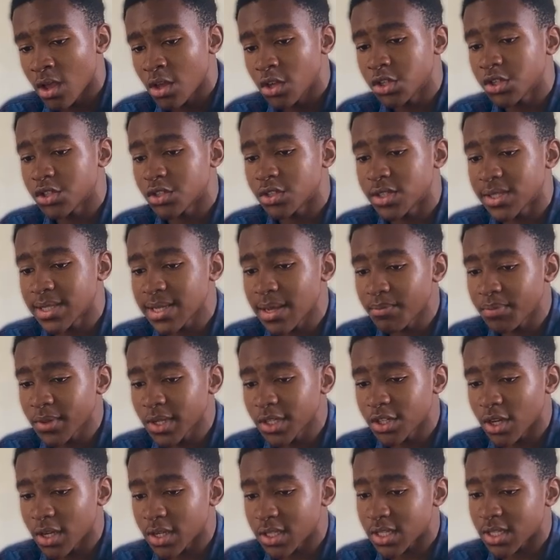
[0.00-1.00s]
you should simply
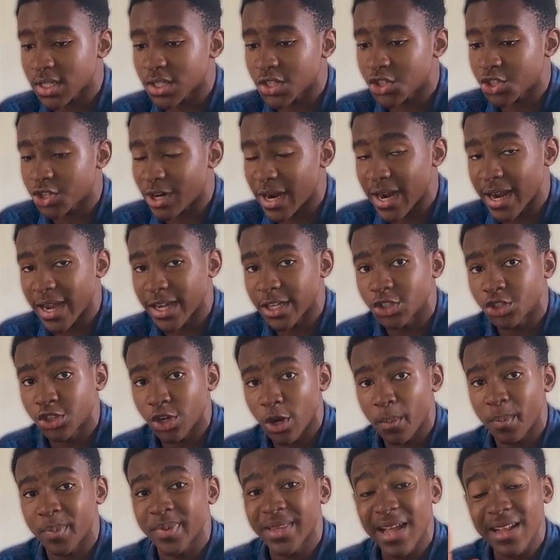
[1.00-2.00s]
just drag and
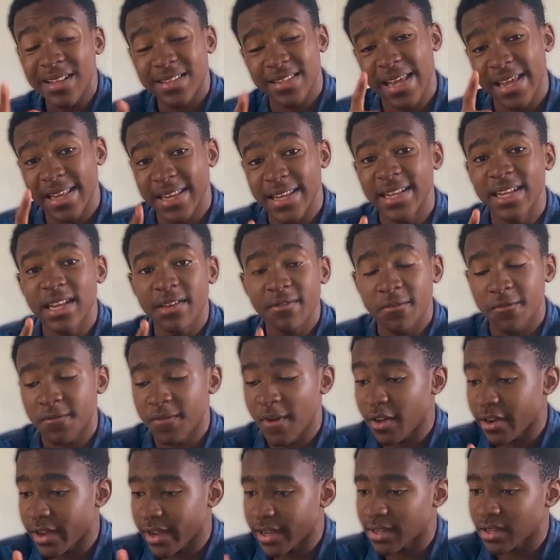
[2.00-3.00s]
drop that Tiny 11
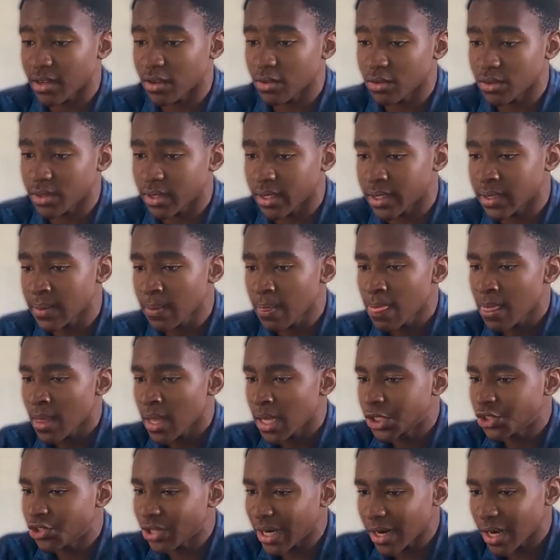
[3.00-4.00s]
file that I downloaded,
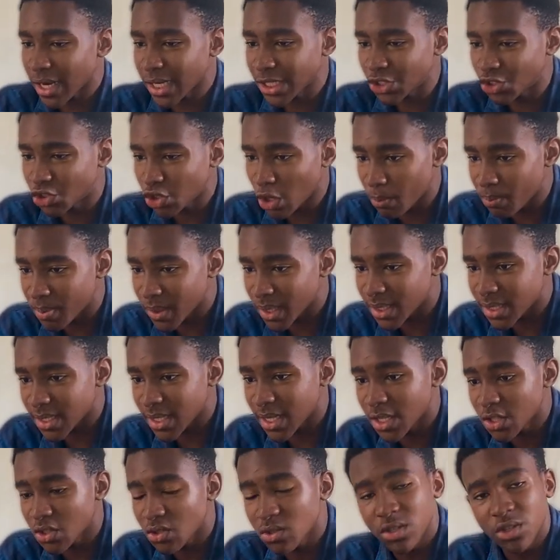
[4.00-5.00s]
drag and drop it
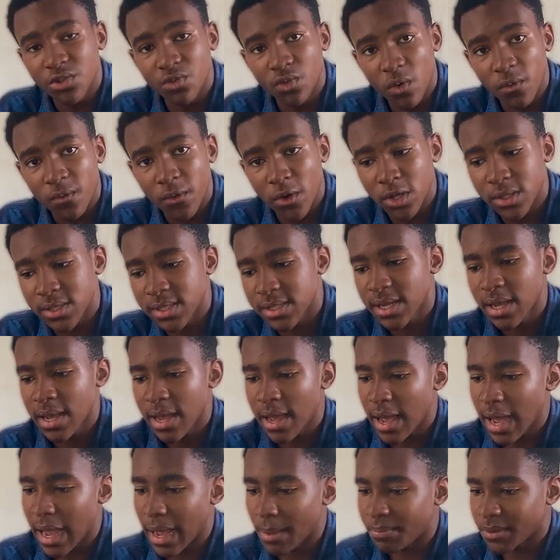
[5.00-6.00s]
into the Rufus
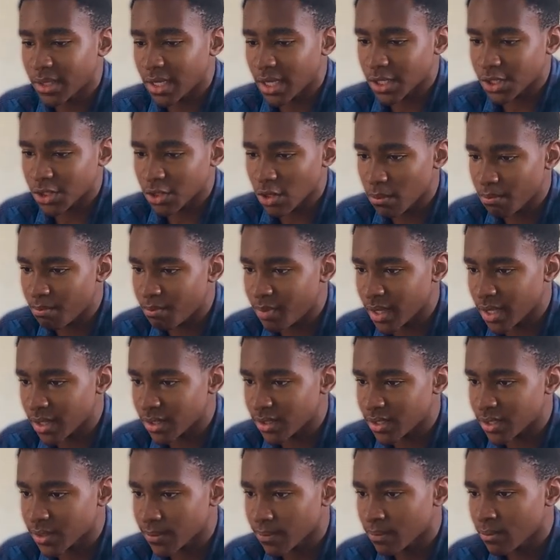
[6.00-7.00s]
application
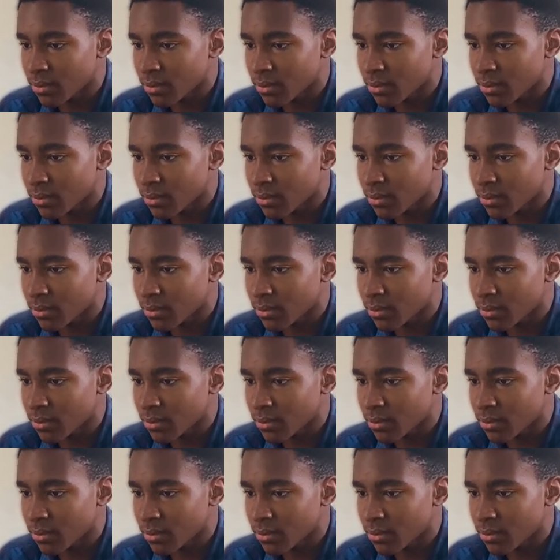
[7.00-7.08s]
page.